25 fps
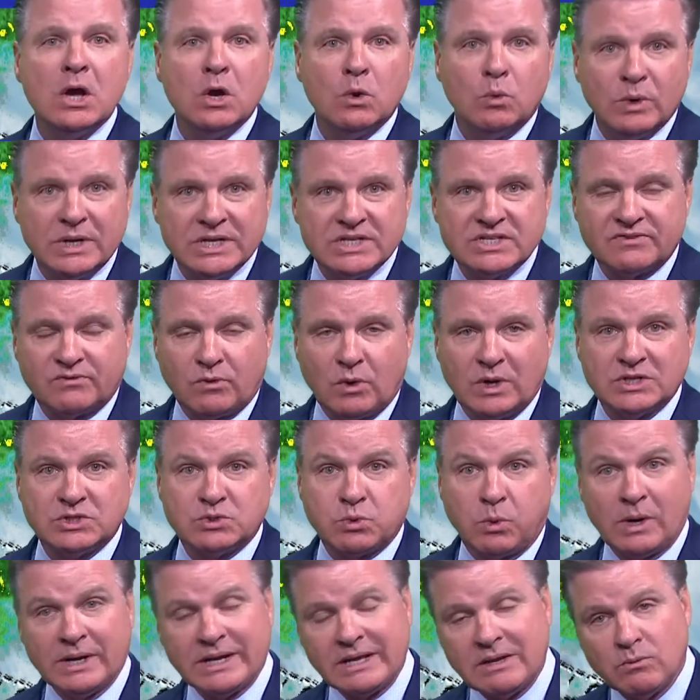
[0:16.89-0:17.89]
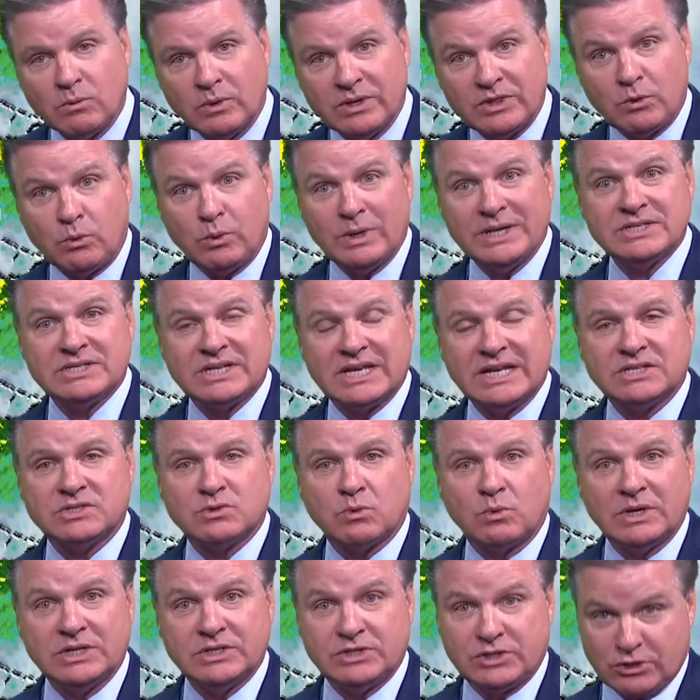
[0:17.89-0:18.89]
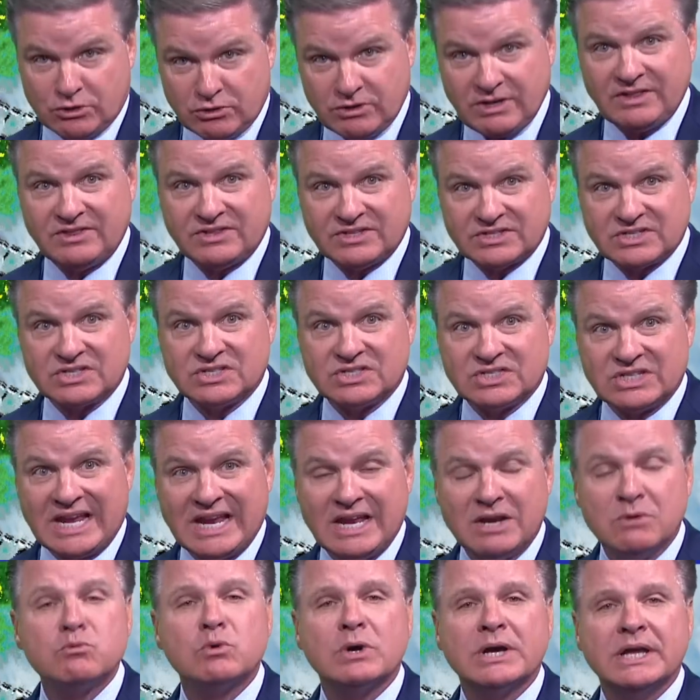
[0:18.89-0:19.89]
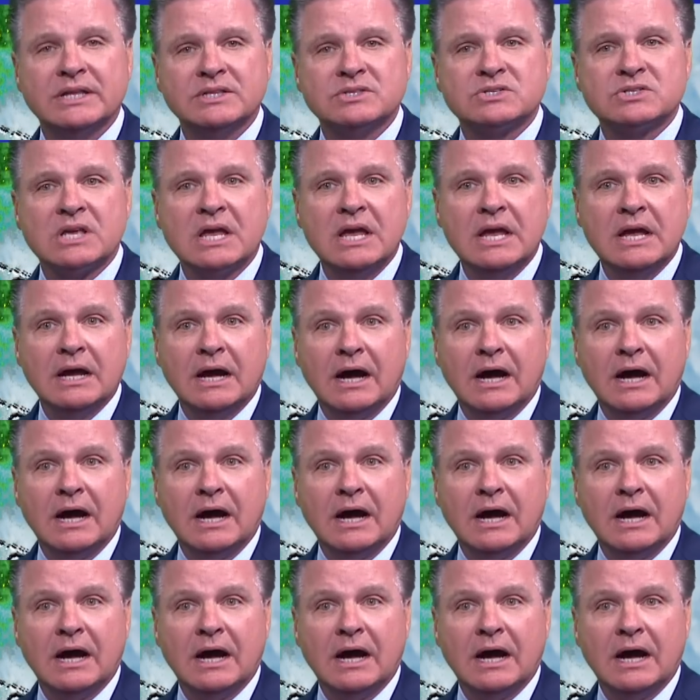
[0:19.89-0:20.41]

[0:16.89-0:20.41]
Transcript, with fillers: Winds of one twenty. When the winds get to one thirty, the sustained winds,